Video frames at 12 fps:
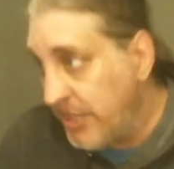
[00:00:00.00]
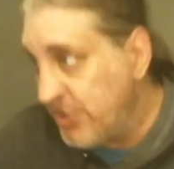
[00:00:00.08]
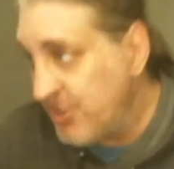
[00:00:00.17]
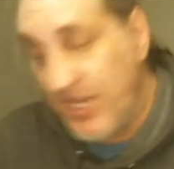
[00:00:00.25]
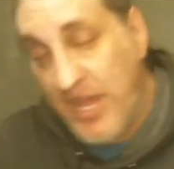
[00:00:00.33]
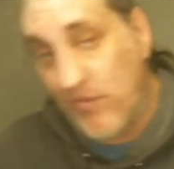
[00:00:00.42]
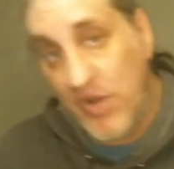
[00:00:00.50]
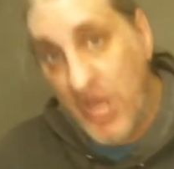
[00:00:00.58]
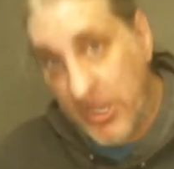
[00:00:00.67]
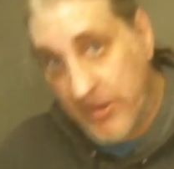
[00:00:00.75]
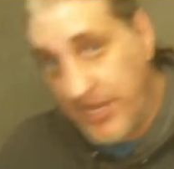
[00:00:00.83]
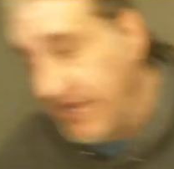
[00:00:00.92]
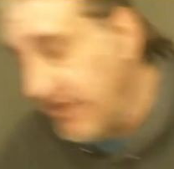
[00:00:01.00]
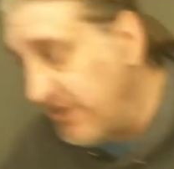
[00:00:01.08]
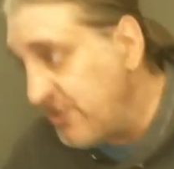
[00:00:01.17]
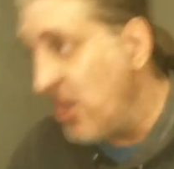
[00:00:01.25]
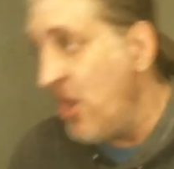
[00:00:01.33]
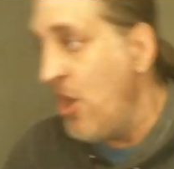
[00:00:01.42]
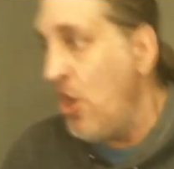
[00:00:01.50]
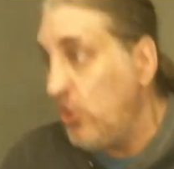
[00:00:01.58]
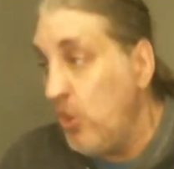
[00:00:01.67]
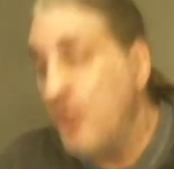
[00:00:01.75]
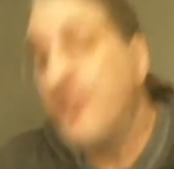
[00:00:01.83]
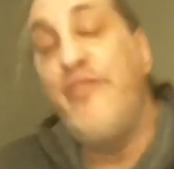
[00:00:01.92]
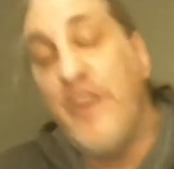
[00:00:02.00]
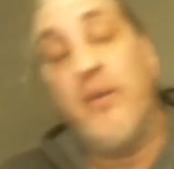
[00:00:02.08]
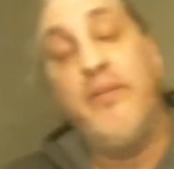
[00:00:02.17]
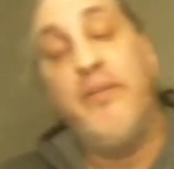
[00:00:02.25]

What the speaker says: just in that 100 years, looked very,